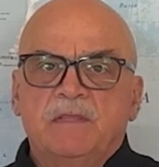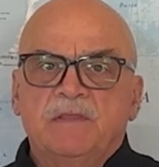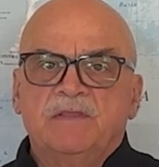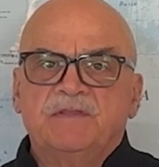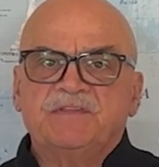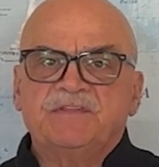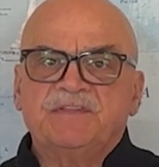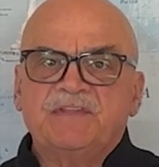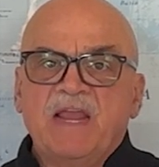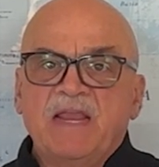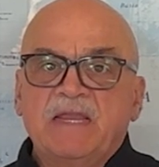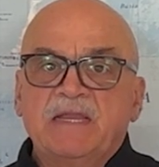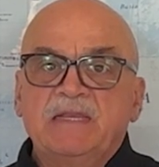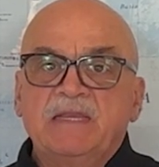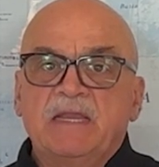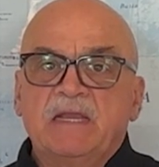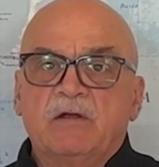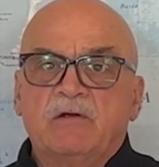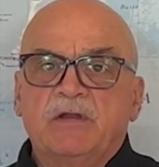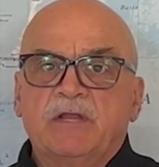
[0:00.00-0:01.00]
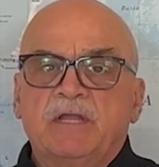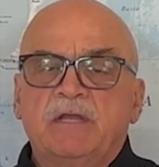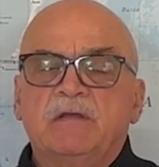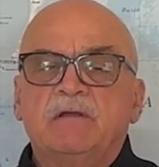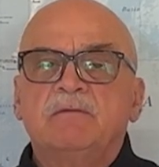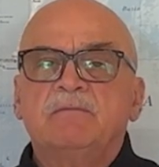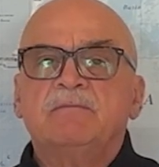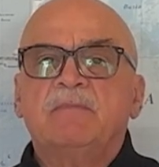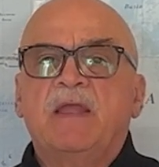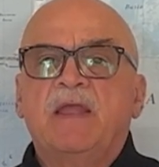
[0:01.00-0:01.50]
The second
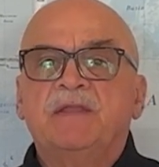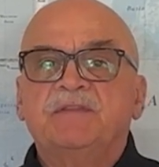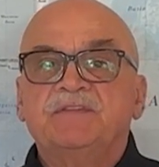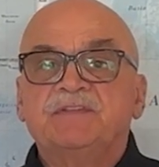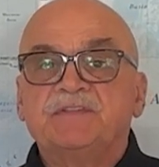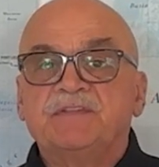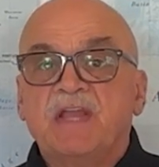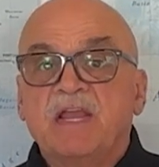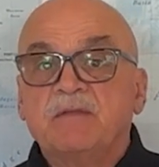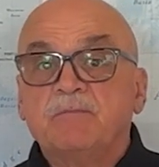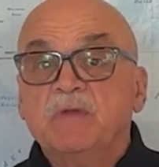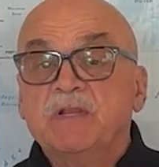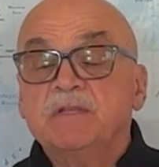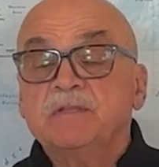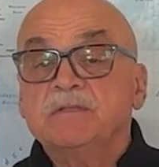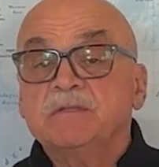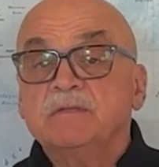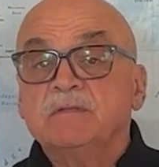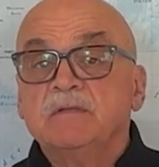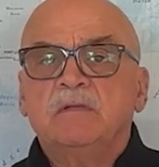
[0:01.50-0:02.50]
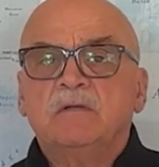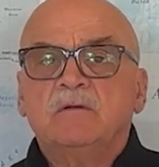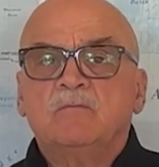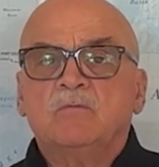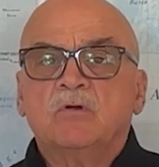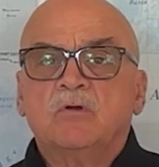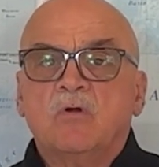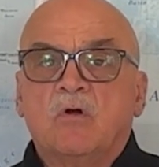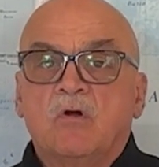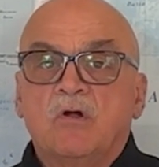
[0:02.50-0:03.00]
area and segment
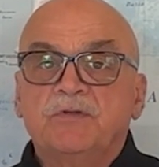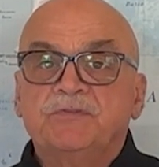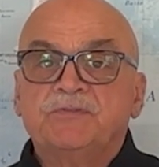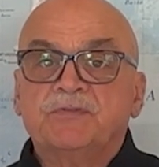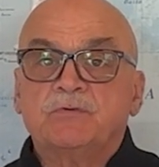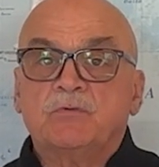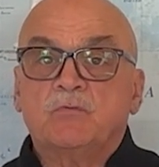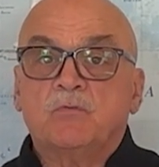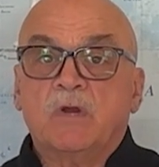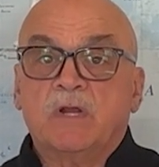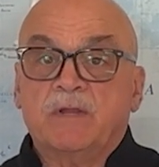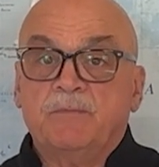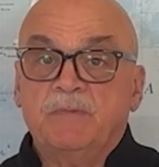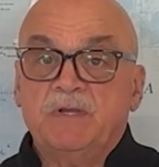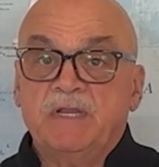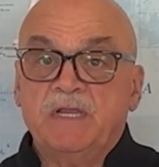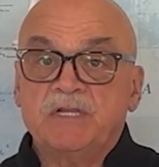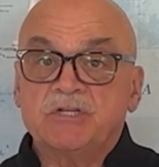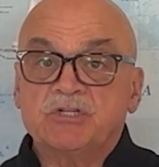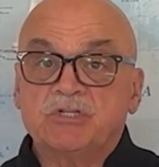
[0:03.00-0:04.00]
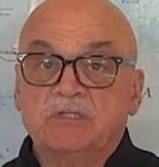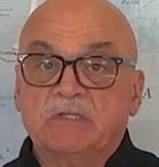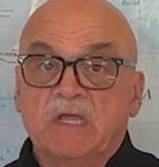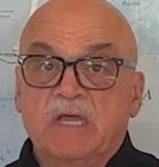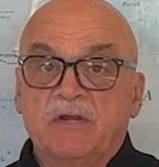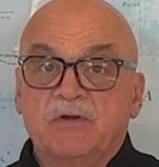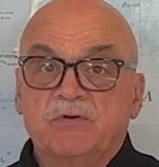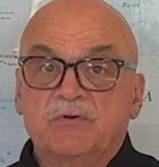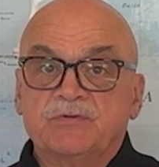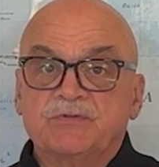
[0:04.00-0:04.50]
regards recommendation
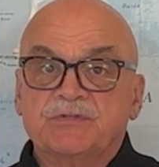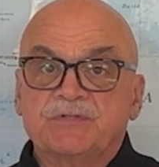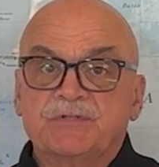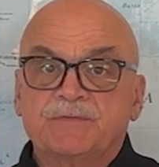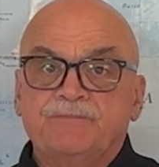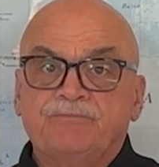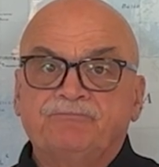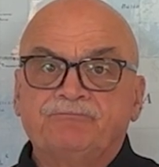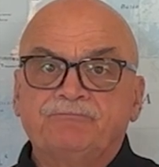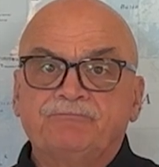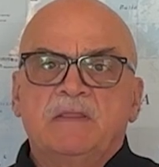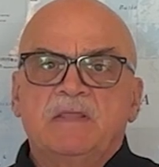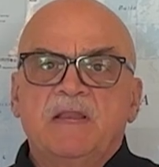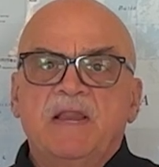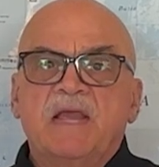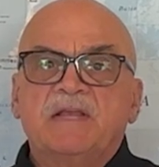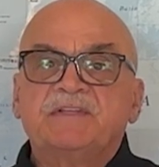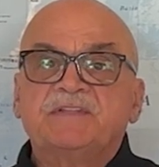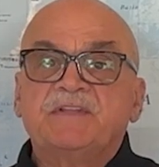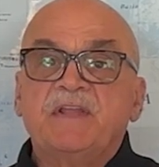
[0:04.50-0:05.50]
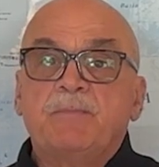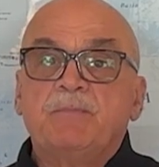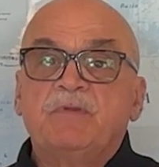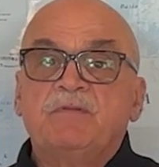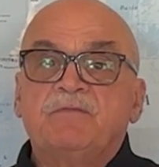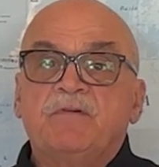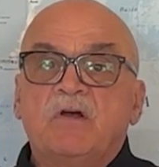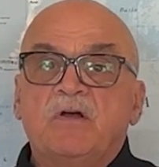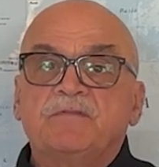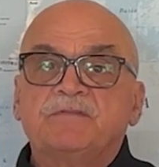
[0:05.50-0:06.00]
letters. The next step
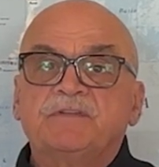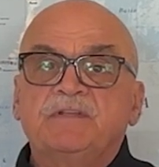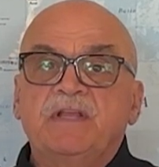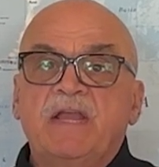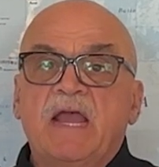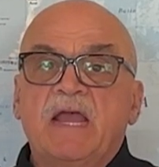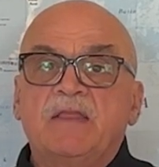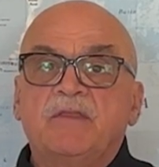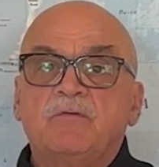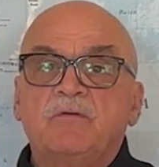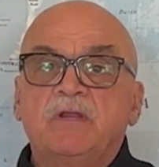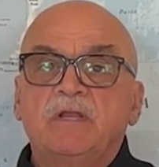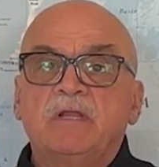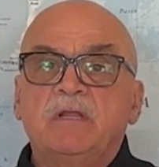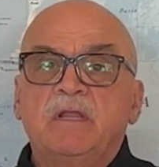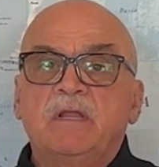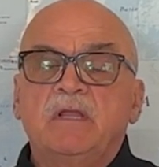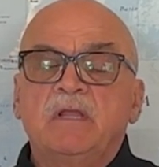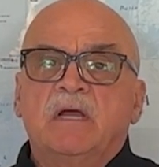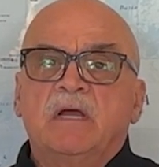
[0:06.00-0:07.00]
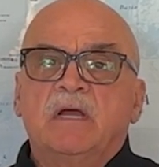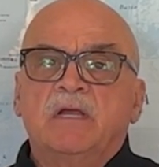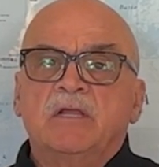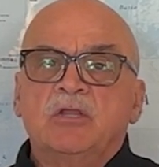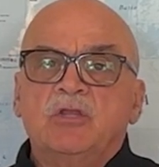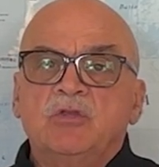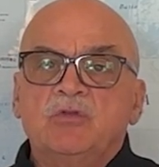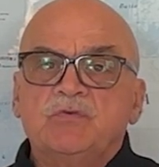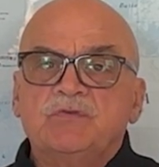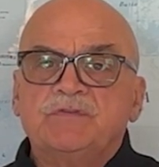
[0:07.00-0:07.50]
involves gathering uh,
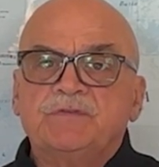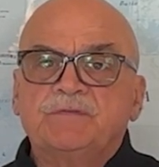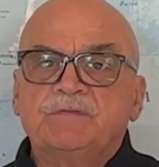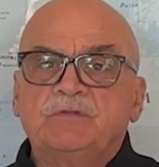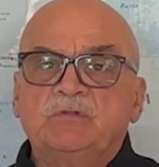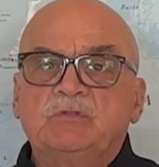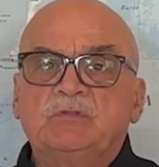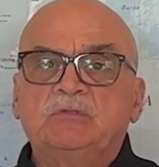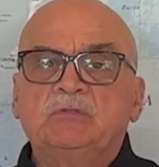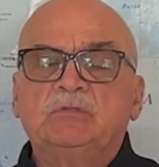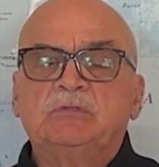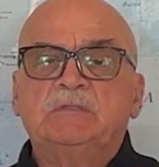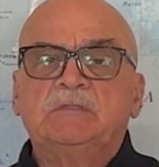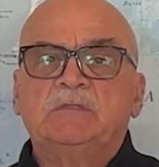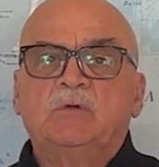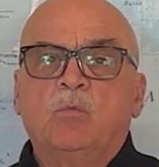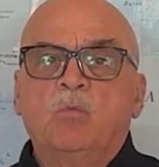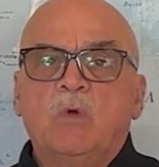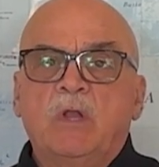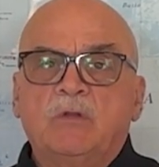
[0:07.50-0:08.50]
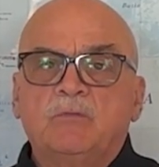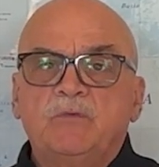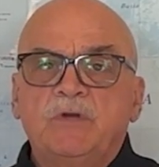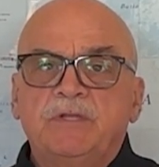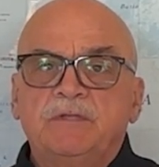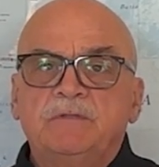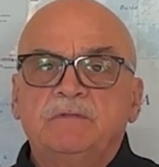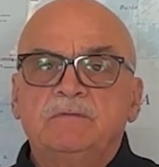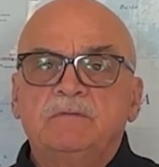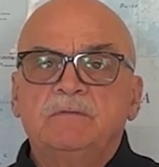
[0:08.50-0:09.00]
useful, well
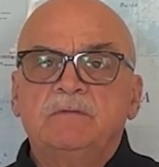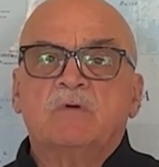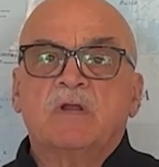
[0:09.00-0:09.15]
written